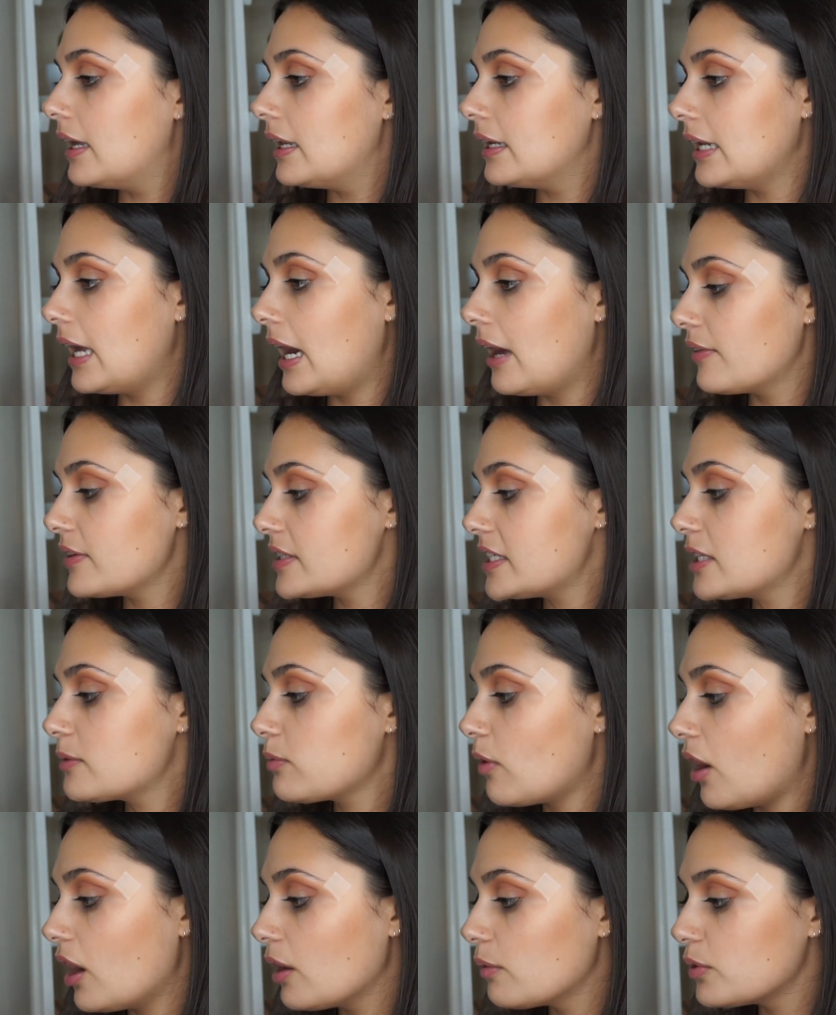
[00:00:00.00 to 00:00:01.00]
Now this is
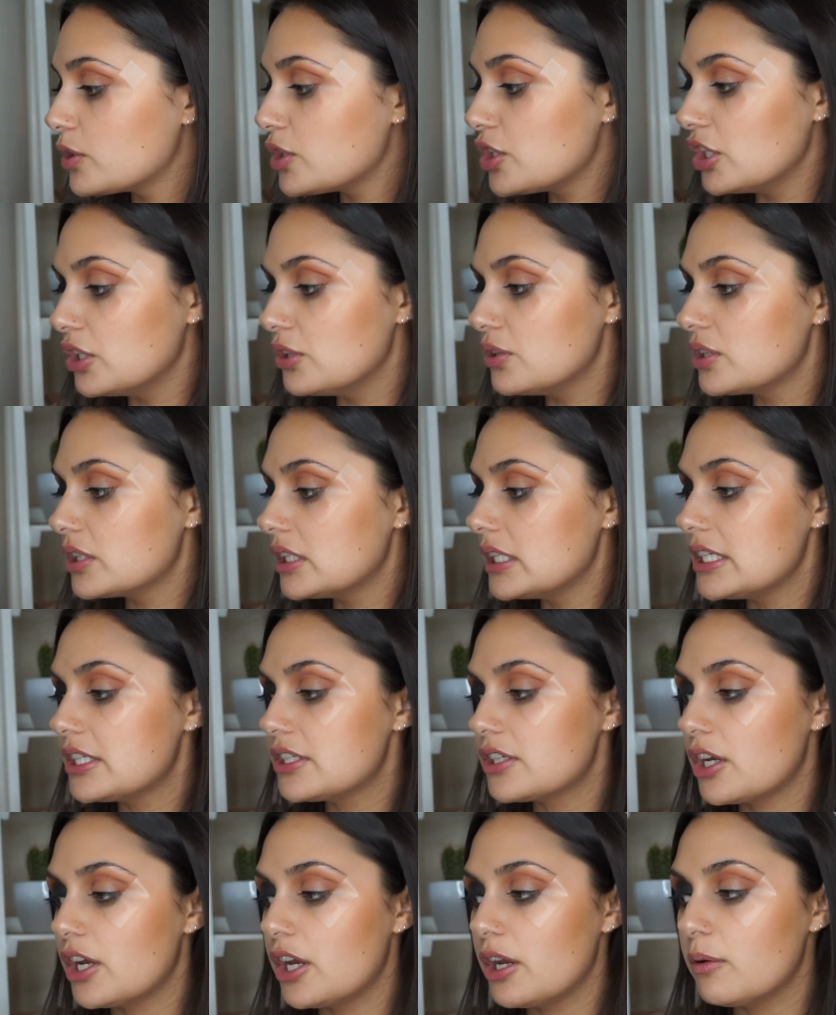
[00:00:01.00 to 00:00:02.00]
what I would usually
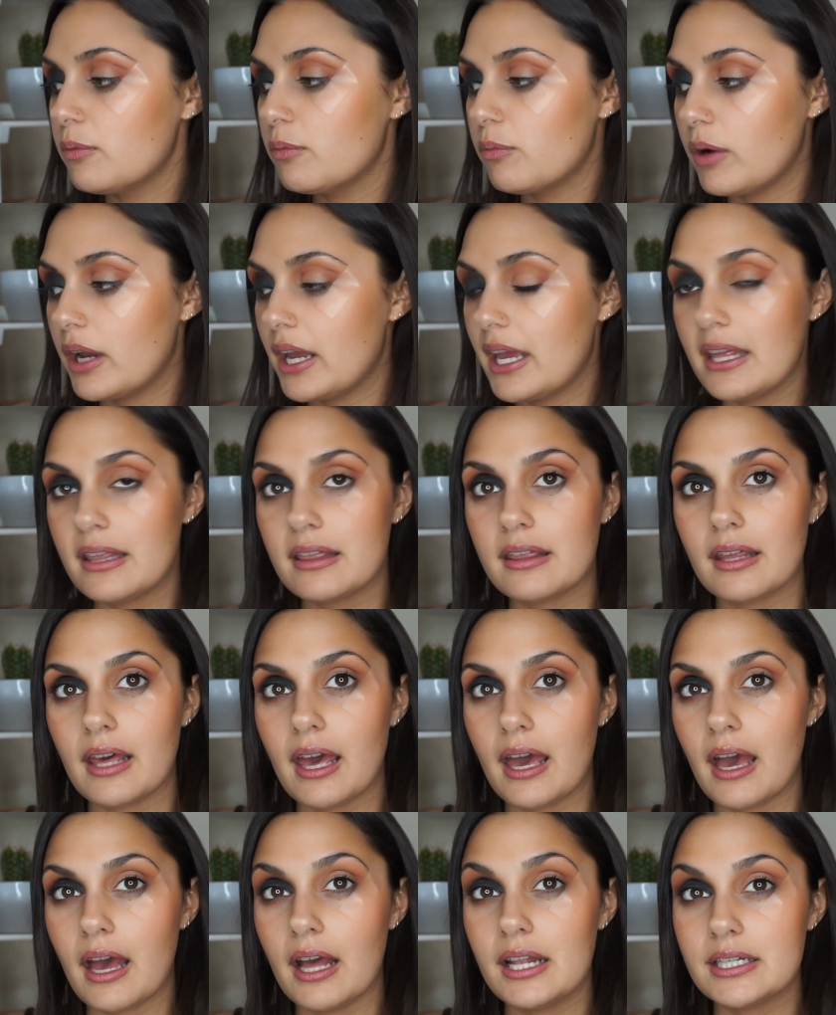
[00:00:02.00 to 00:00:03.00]
do with
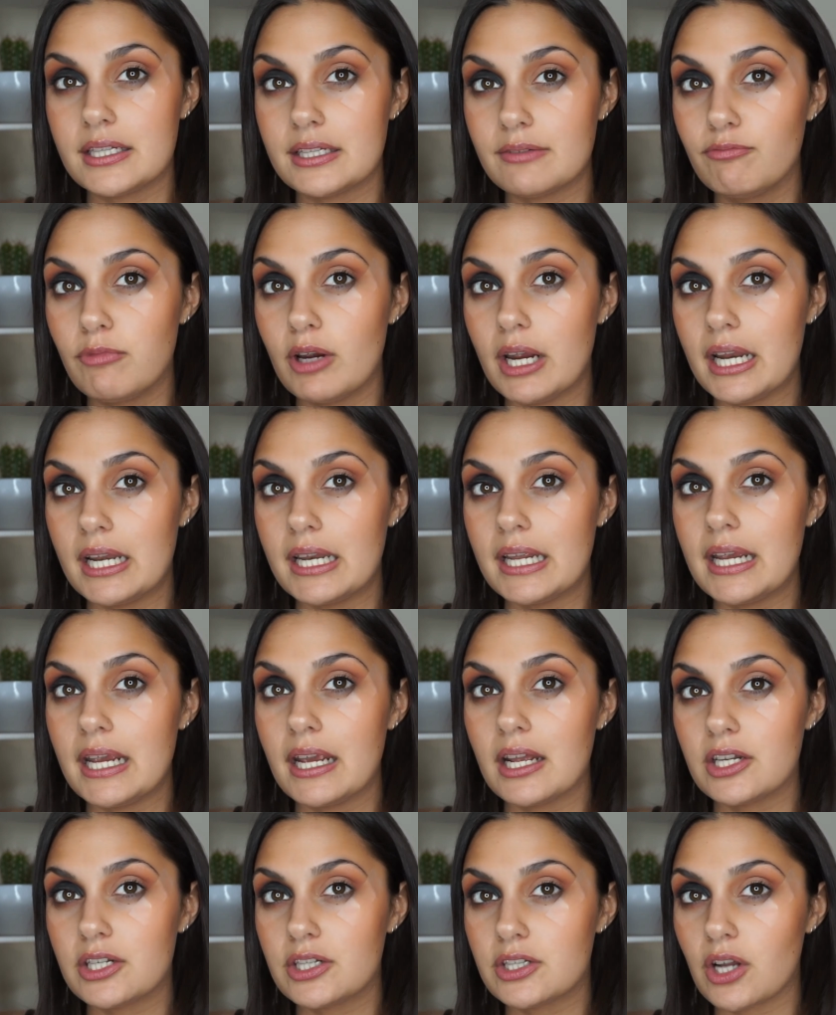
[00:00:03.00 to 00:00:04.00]
a
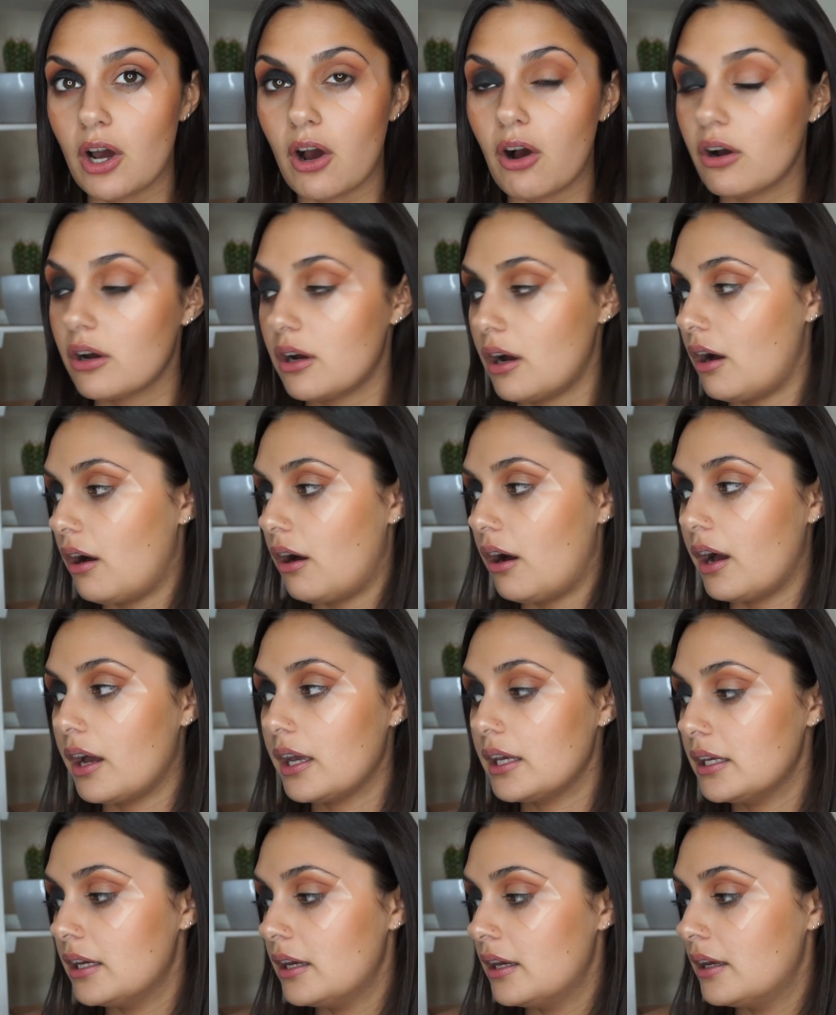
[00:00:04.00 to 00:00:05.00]
really dark
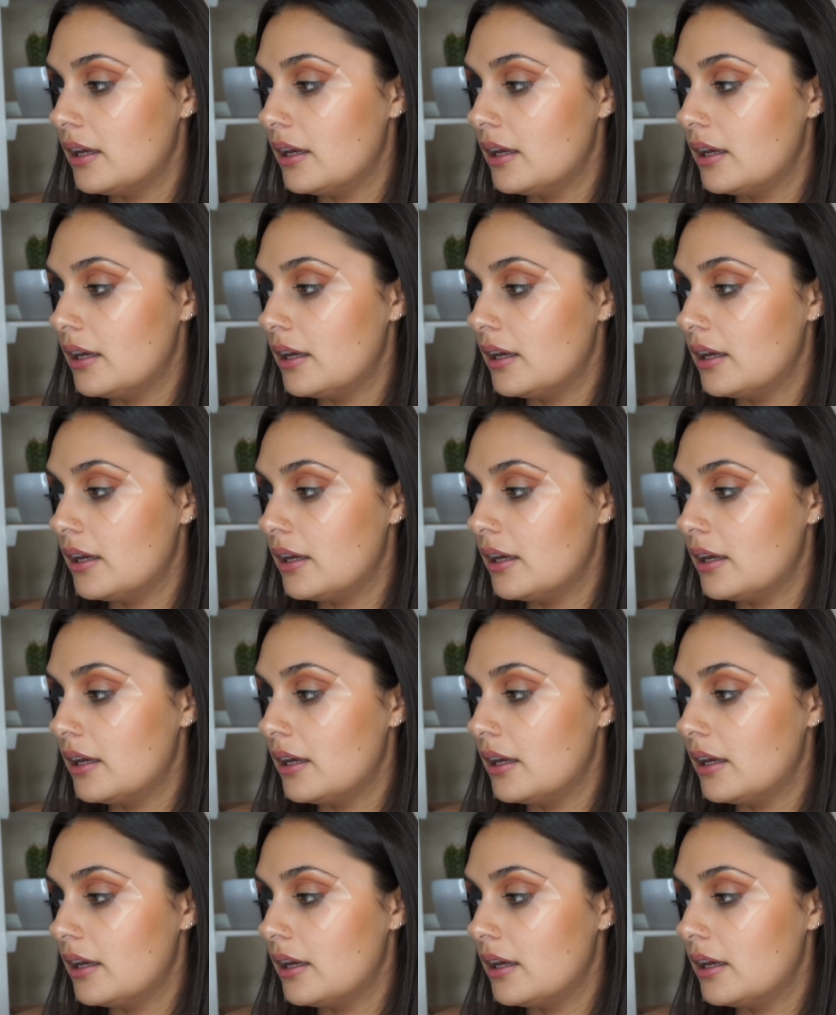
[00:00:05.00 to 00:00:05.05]
eye